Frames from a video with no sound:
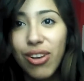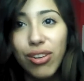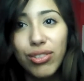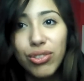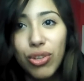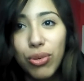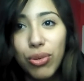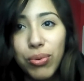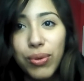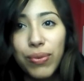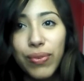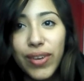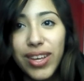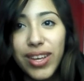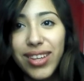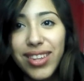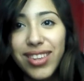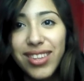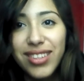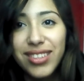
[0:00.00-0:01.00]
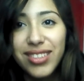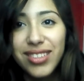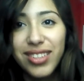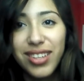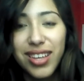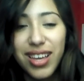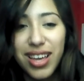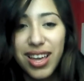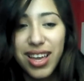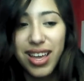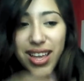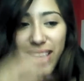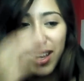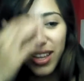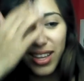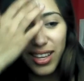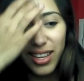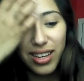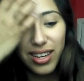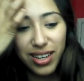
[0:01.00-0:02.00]
October 5th
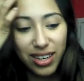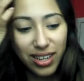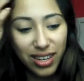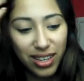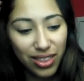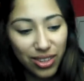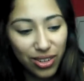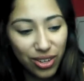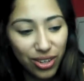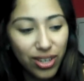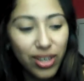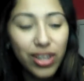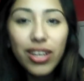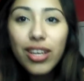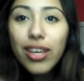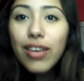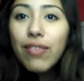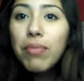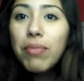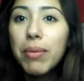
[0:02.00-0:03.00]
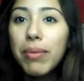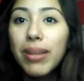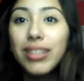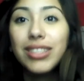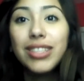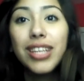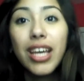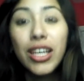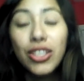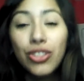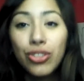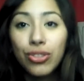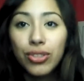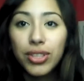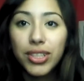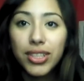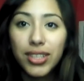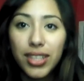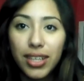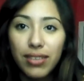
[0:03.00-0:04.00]
and they're gonna give me my
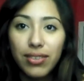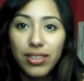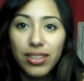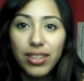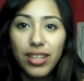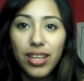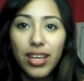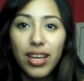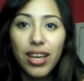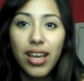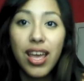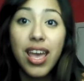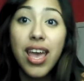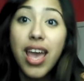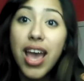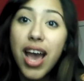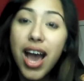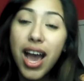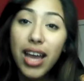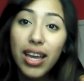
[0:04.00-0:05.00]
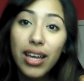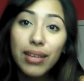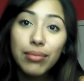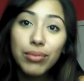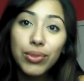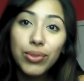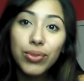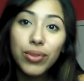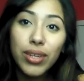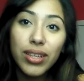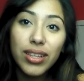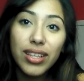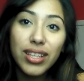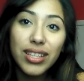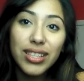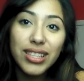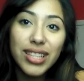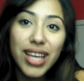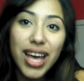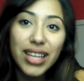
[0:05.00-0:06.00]
schedule and everything. I am doing
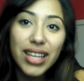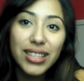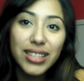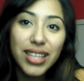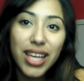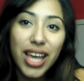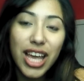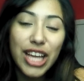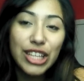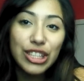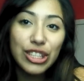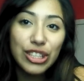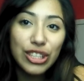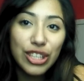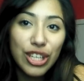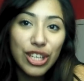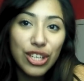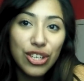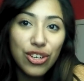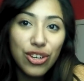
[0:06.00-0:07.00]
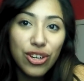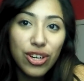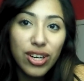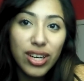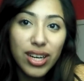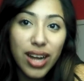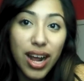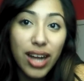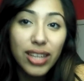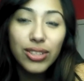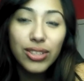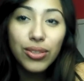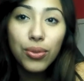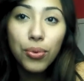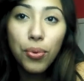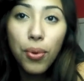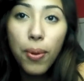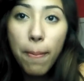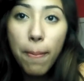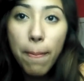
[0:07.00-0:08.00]
this as a senior in high
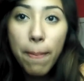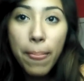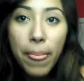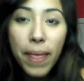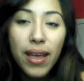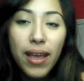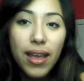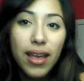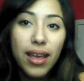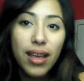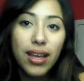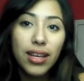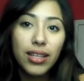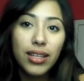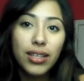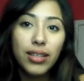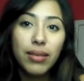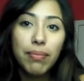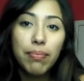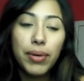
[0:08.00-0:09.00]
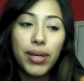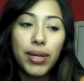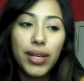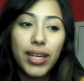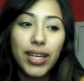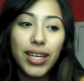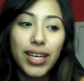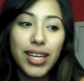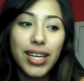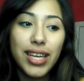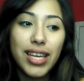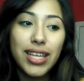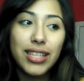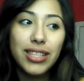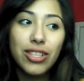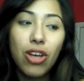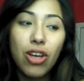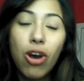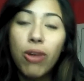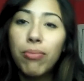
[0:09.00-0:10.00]
school, but
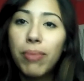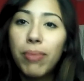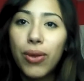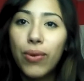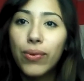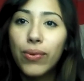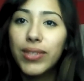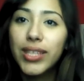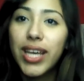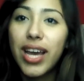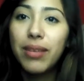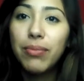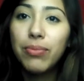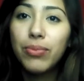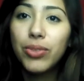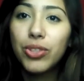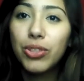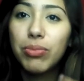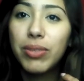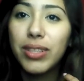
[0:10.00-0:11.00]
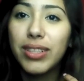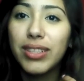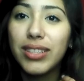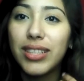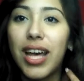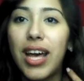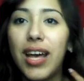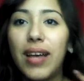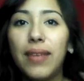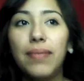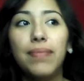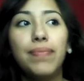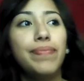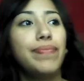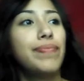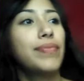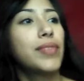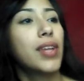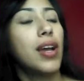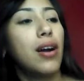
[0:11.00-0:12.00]
it's on my own time, which means that
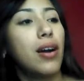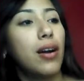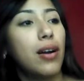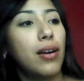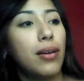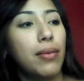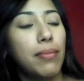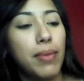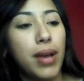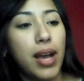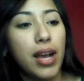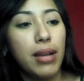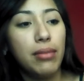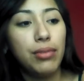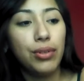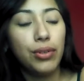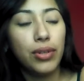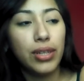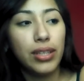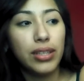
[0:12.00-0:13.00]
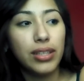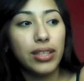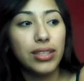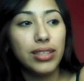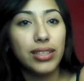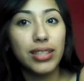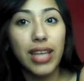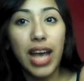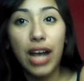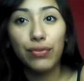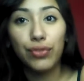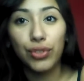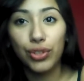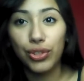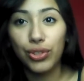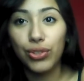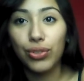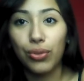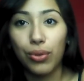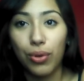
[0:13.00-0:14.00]
um, I'm doing this after
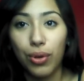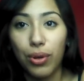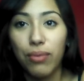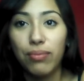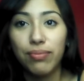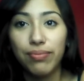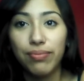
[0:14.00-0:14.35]
school.